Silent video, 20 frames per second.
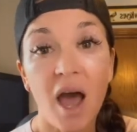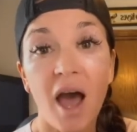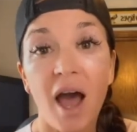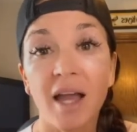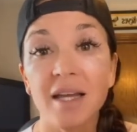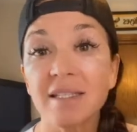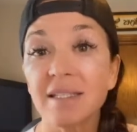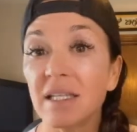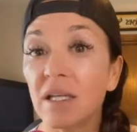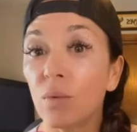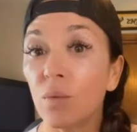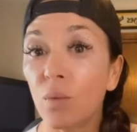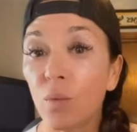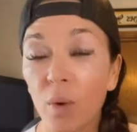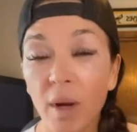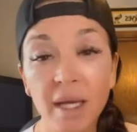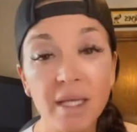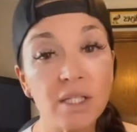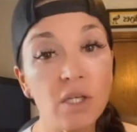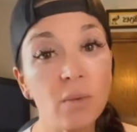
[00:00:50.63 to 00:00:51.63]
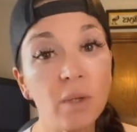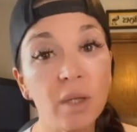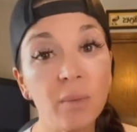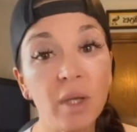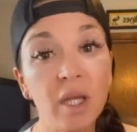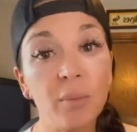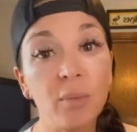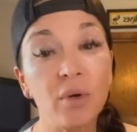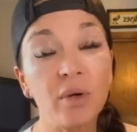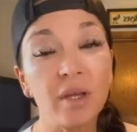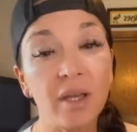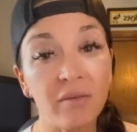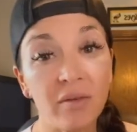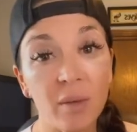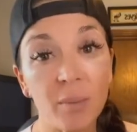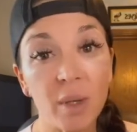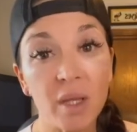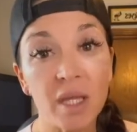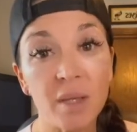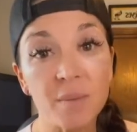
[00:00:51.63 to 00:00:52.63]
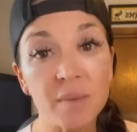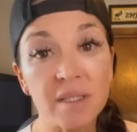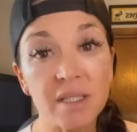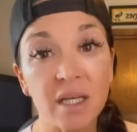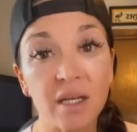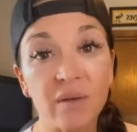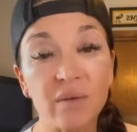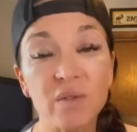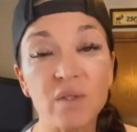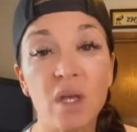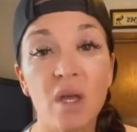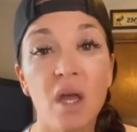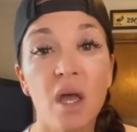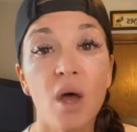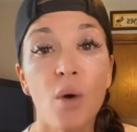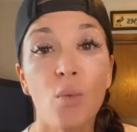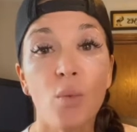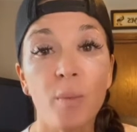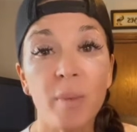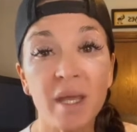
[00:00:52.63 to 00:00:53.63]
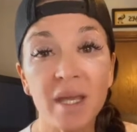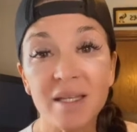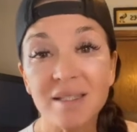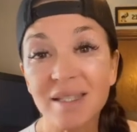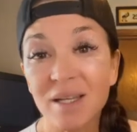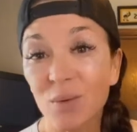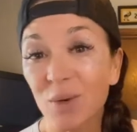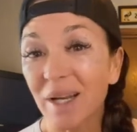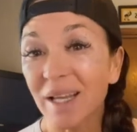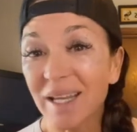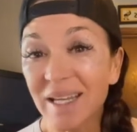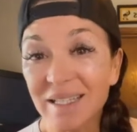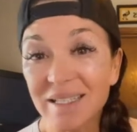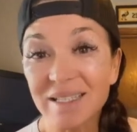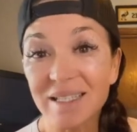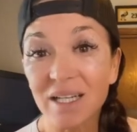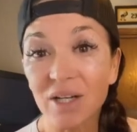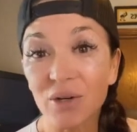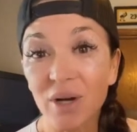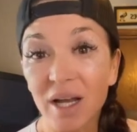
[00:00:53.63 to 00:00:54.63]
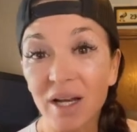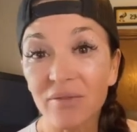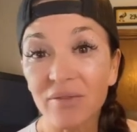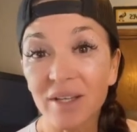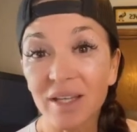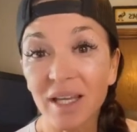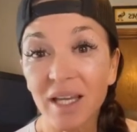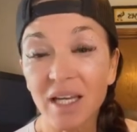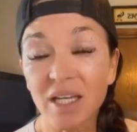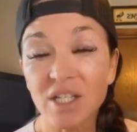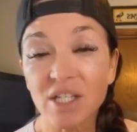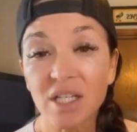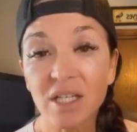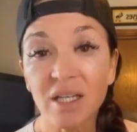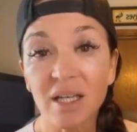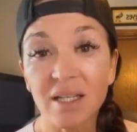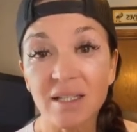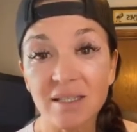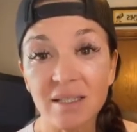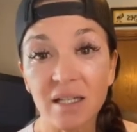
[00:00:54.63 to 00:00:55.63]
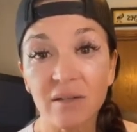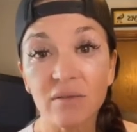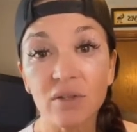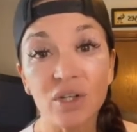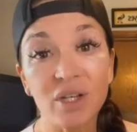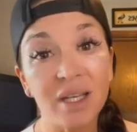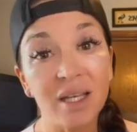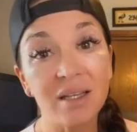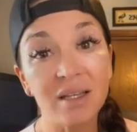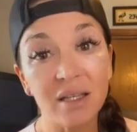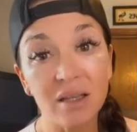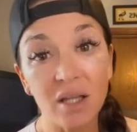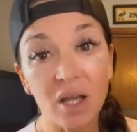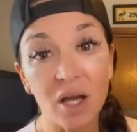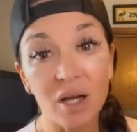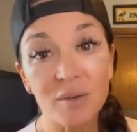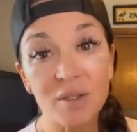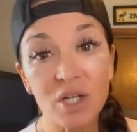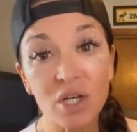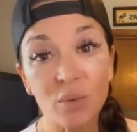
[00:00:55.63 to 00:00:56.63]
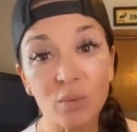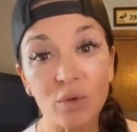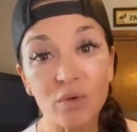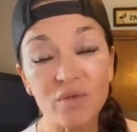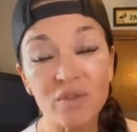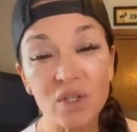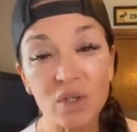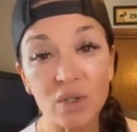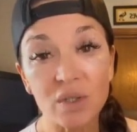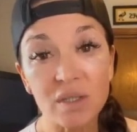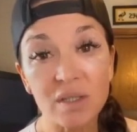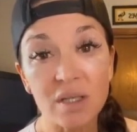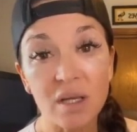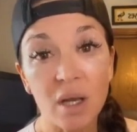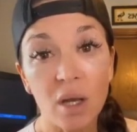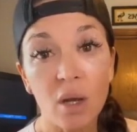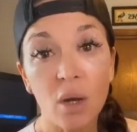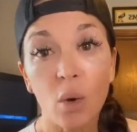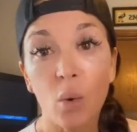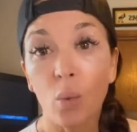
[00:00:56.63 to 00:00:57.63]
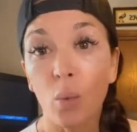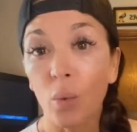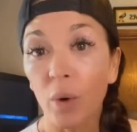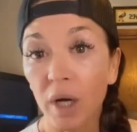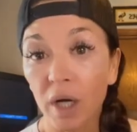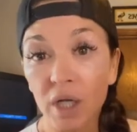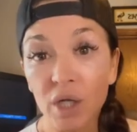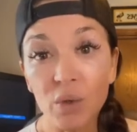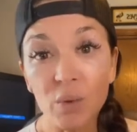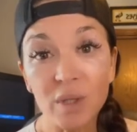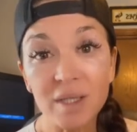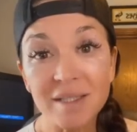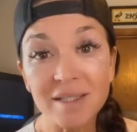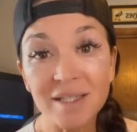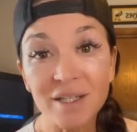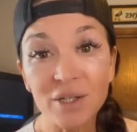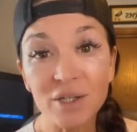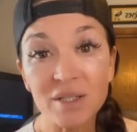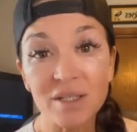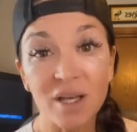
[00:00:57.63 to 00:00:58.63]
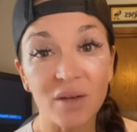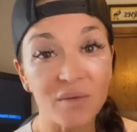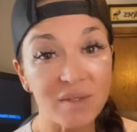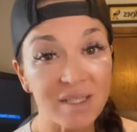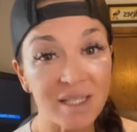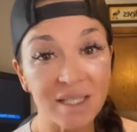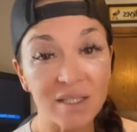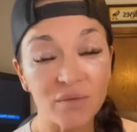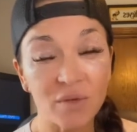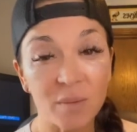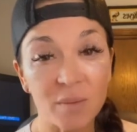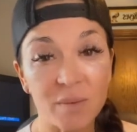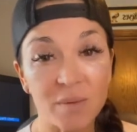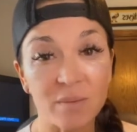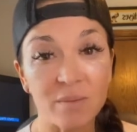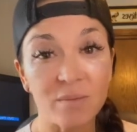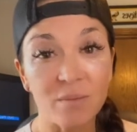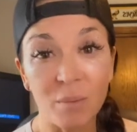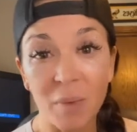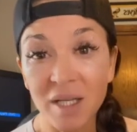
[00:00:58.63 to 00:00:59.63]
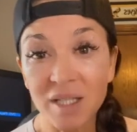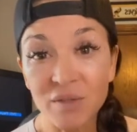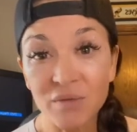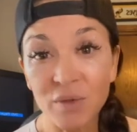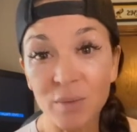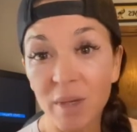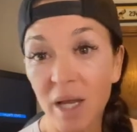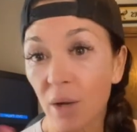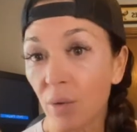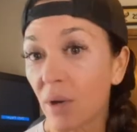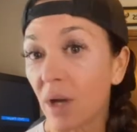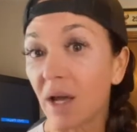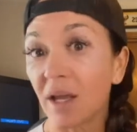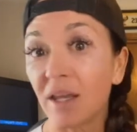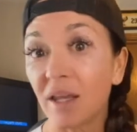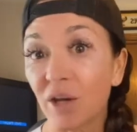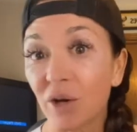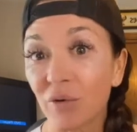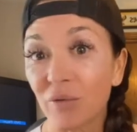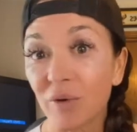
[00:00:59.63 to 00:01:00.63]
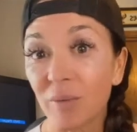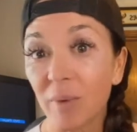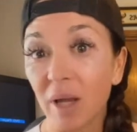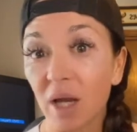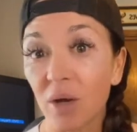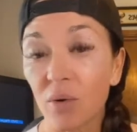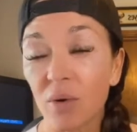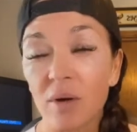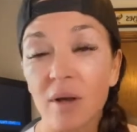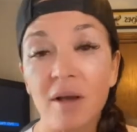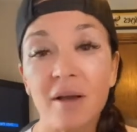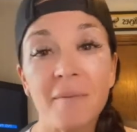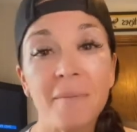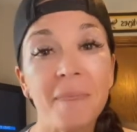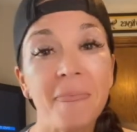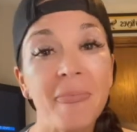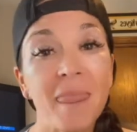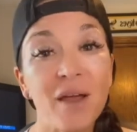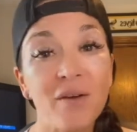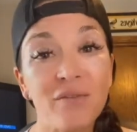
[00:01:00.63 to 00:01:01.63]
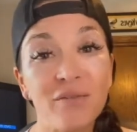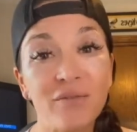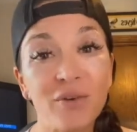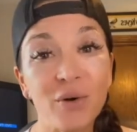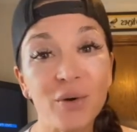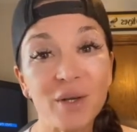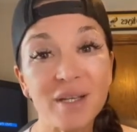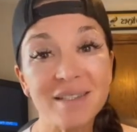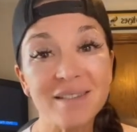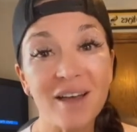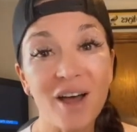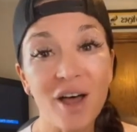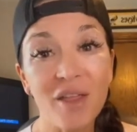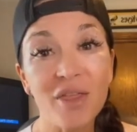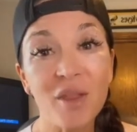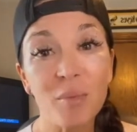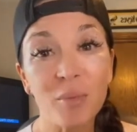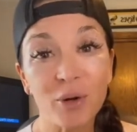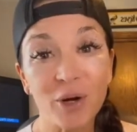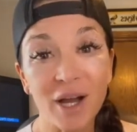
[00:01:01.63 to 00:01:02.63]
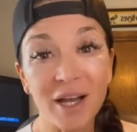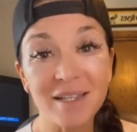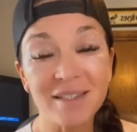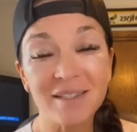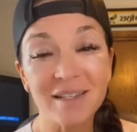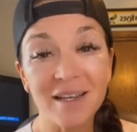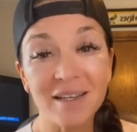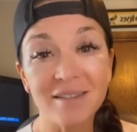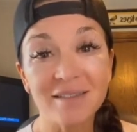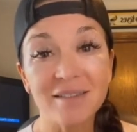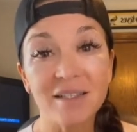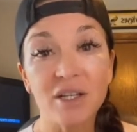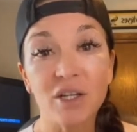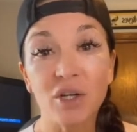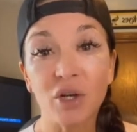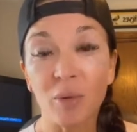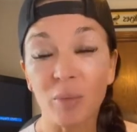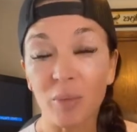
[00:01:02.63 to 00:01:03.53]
I see way too many people give up on themselves because they want instant gratification instead of looking at the long-term results. Where do you want to see yourself 6 months from now, a year from now? Focus on the process. Your